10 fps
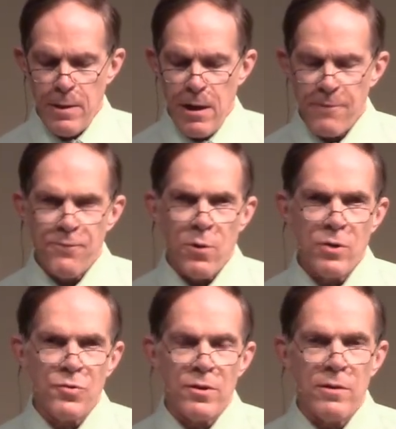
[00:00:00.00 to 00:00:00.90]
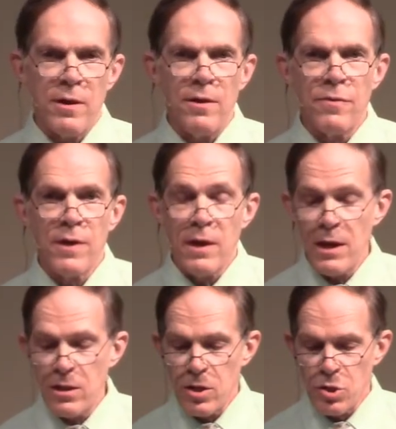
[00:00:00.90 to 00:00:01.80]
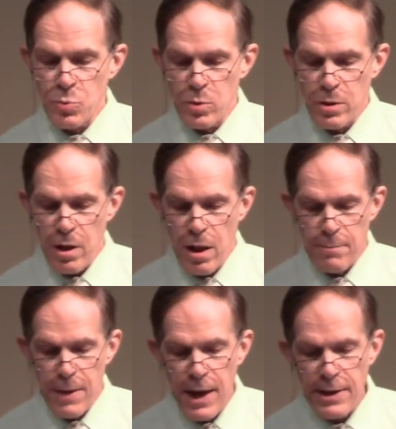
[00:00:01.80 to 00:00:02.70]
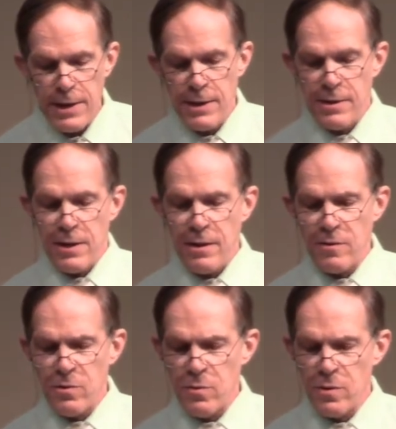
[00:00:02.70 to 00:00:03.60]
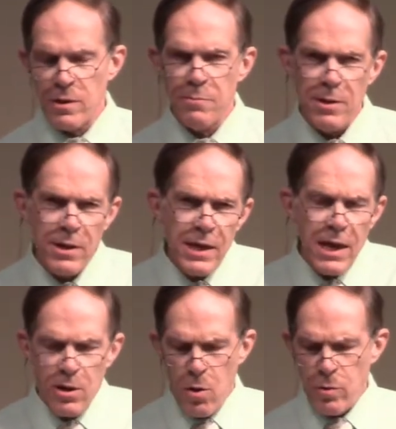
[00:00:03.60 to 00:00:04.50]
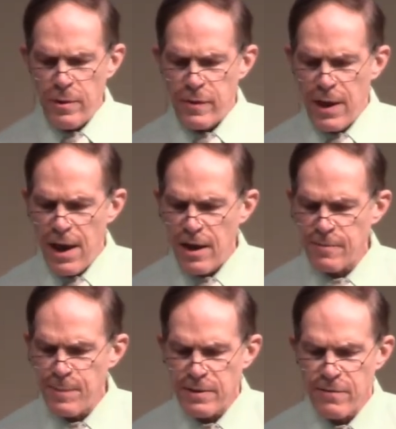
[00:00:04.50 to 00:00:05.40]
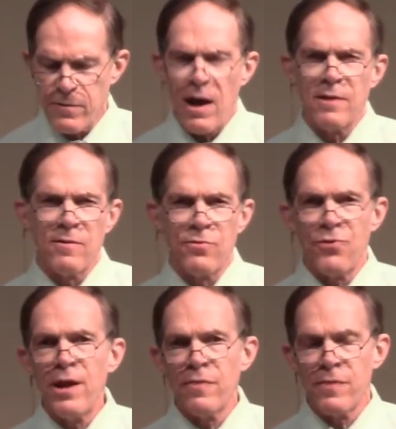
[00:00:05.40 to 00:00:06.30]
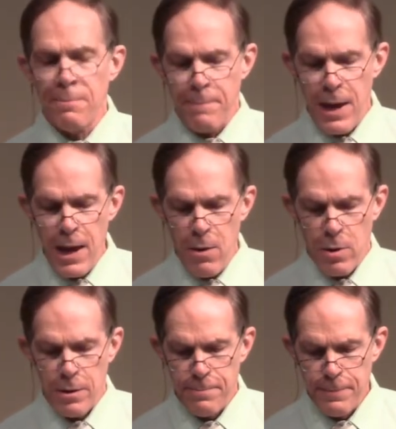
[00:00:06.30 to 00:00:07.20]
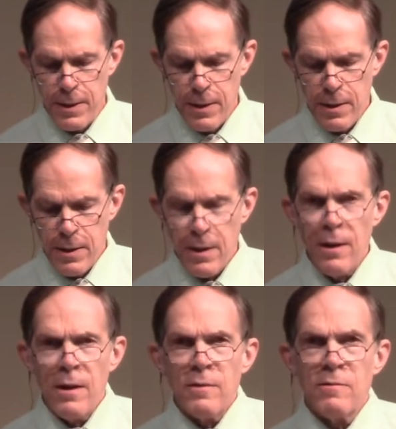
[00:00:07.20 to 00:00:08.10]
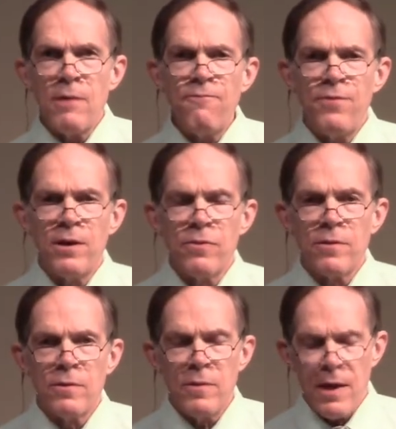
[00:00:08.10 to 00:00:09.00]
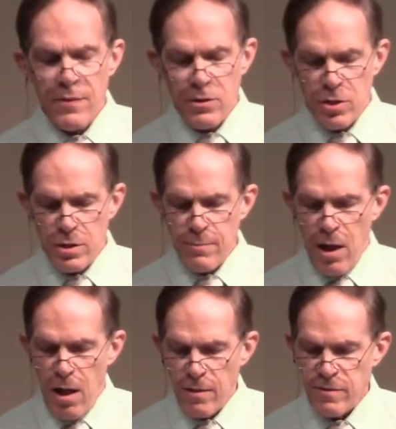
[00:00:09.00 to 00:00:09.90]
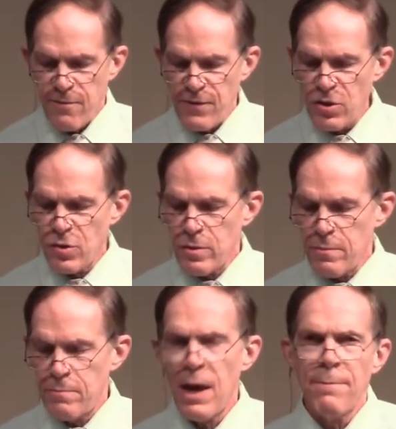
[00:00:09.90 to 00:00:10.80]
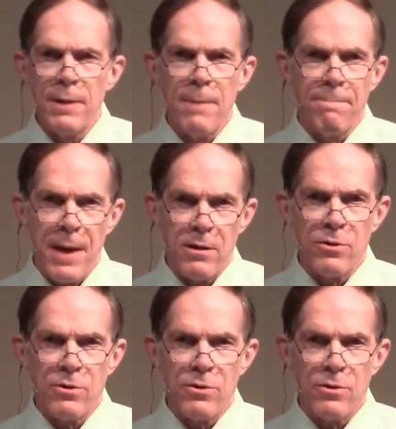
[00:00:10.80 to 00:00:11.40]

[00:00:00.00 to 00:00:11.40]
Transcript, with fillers: Unfortunately, the English word almighty tends to communicate only the aspects of God's strength and power. Some feel that the term all sufficient might be a better